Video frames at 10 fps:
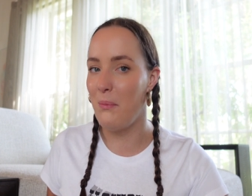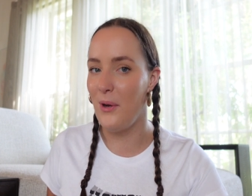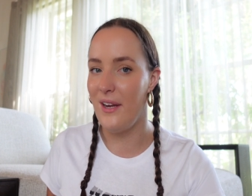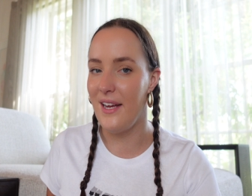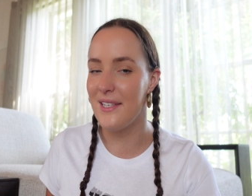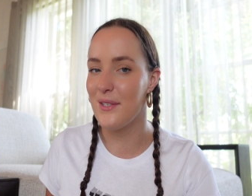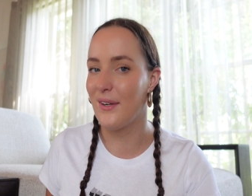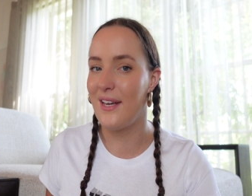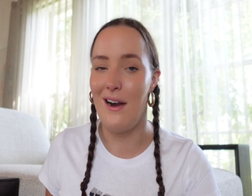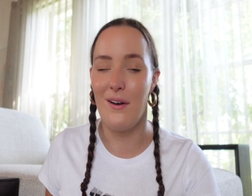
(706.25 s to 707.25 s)
booties or a
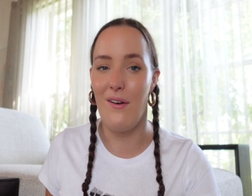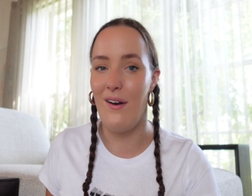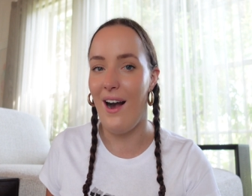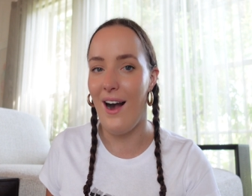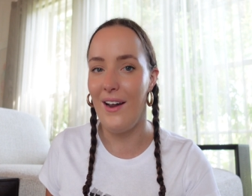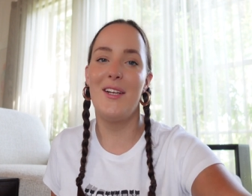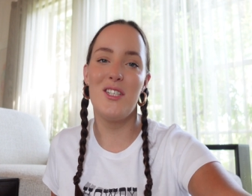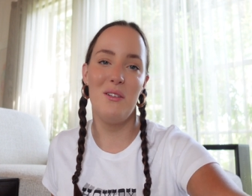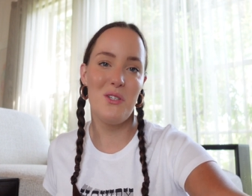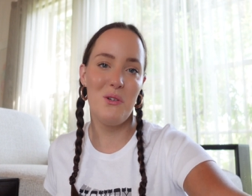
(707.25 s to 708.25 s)
cowgirl hat. Thank you
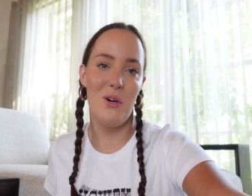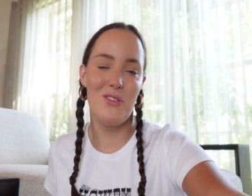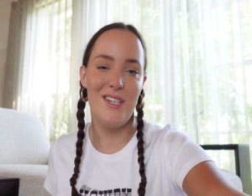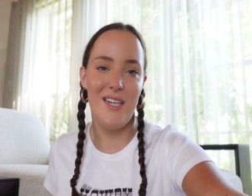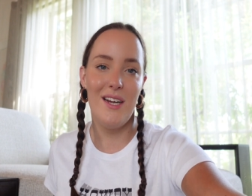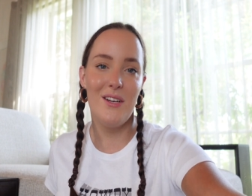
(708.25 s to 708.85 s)
so much for watching.